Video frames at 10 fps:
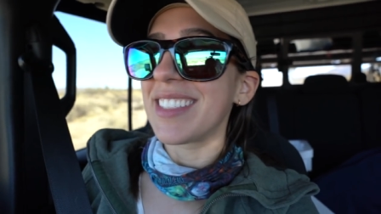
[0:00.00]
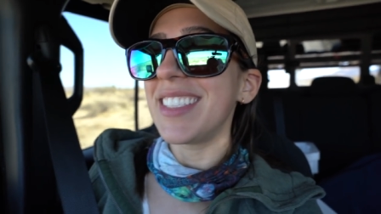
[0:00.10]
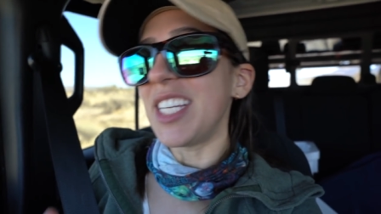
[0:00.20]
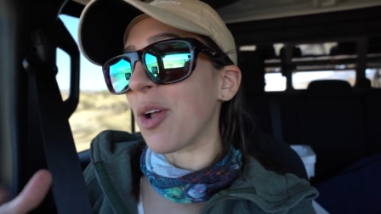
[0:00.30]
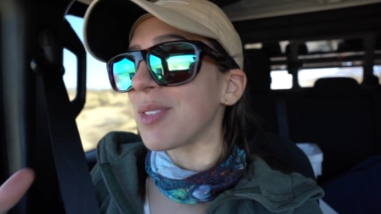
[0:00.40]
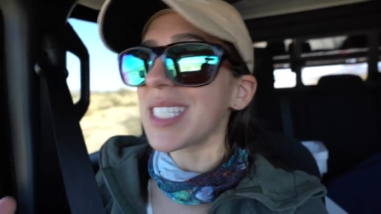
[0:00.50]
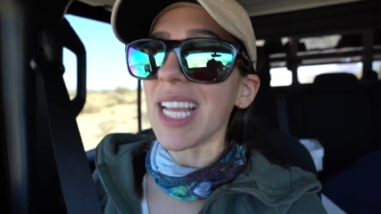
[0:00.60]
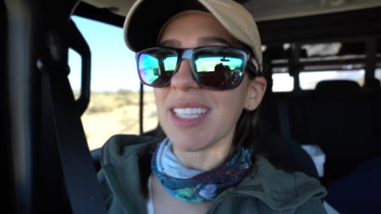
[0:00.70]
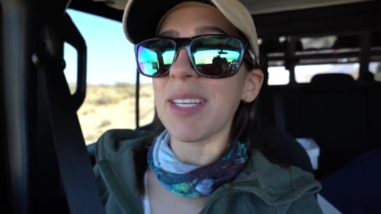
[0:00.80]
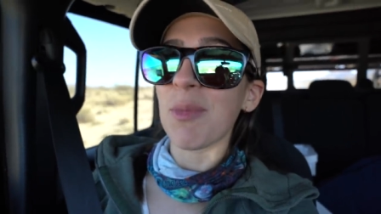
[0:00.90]
you know,
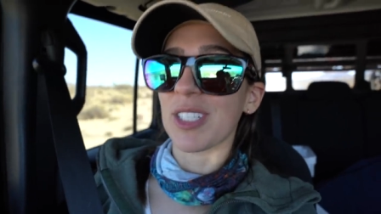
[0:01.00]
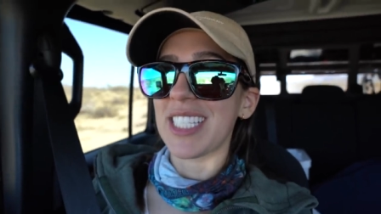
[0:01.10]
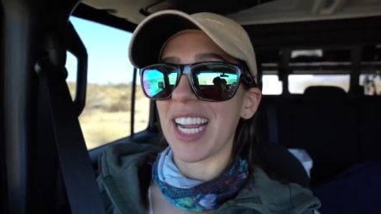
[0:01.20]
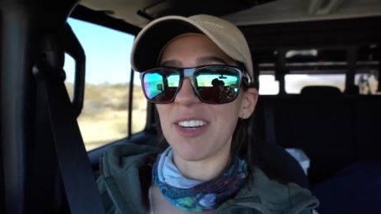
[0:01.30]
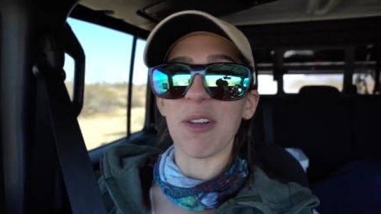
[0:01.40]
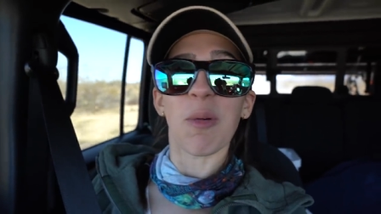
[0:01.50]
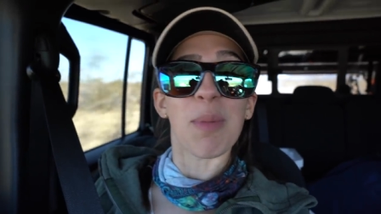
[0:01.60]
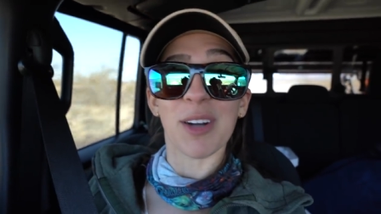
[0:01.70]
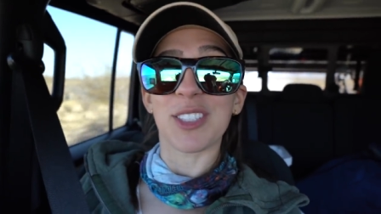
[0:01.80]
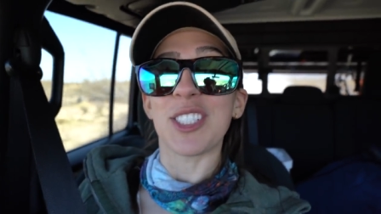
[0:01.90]
slightly more technical
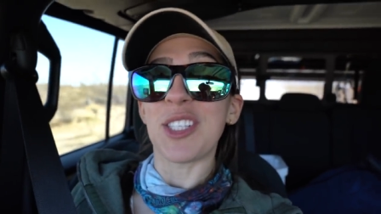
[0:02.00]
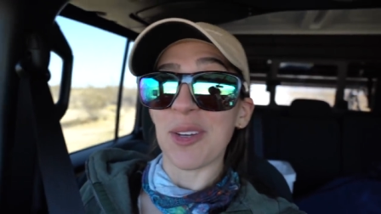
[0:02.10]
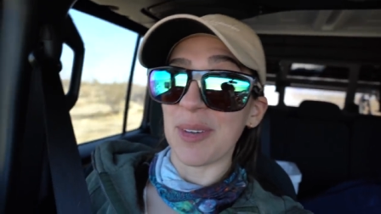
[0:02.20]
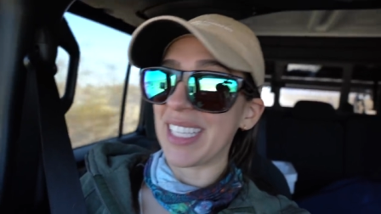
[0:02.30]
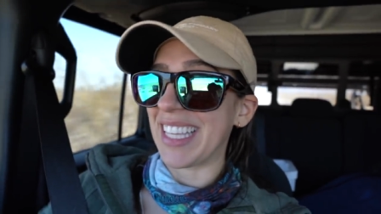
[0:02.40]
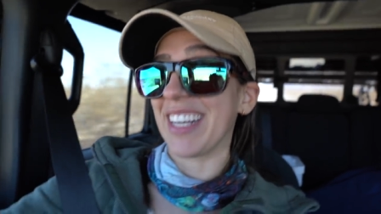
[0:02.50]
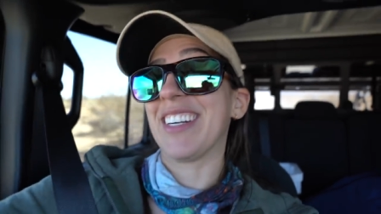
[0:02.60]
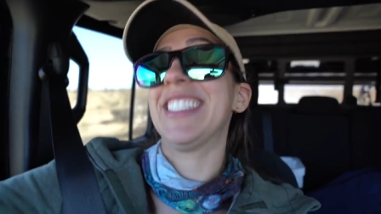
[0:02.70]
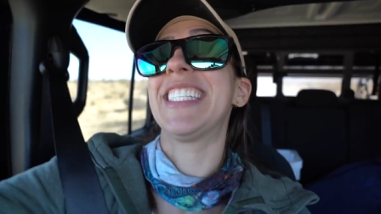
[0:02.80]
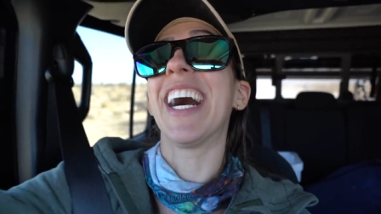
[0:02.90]
parts to it that
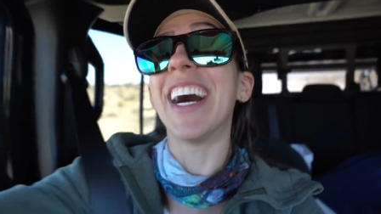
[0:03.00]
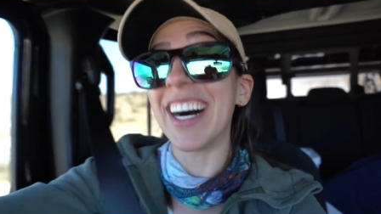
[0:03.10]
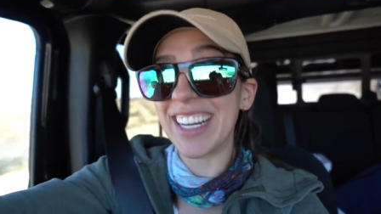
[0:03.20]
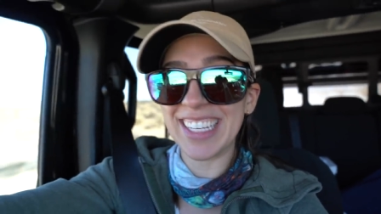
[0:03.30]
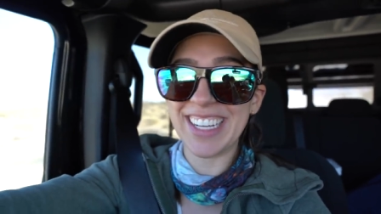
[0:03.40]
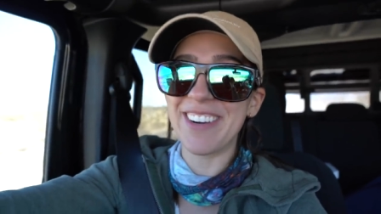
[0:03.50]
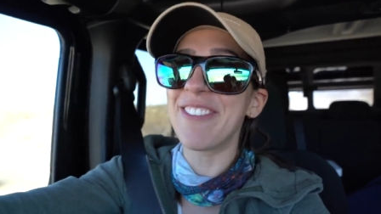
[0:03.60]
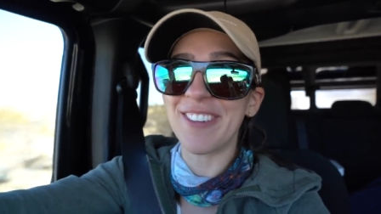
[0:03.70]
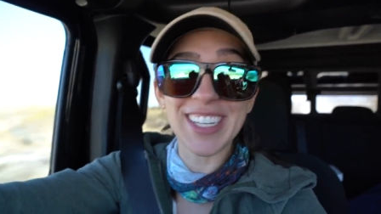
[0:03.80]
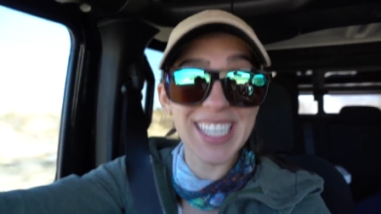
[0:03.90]
are a ton of
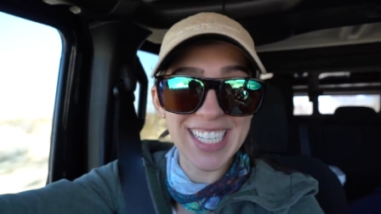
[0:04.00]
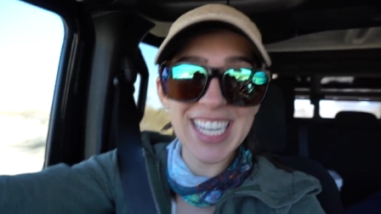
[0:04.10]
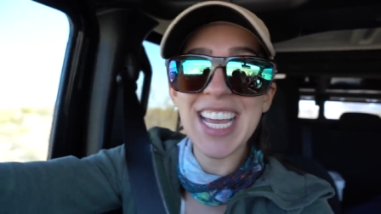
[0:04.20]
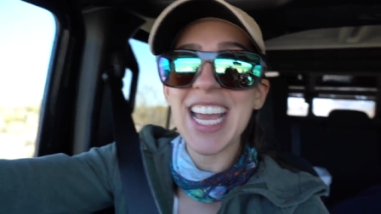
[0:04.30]
fun.